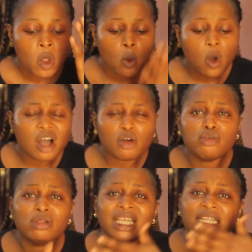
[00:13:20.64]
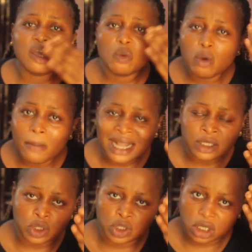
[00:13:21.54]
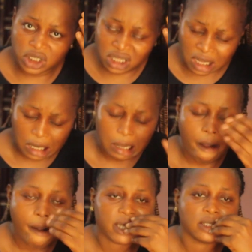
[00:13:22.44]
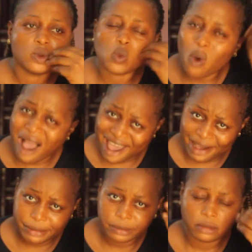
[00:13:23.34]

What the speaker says: What could lead a woman to such thing? Why?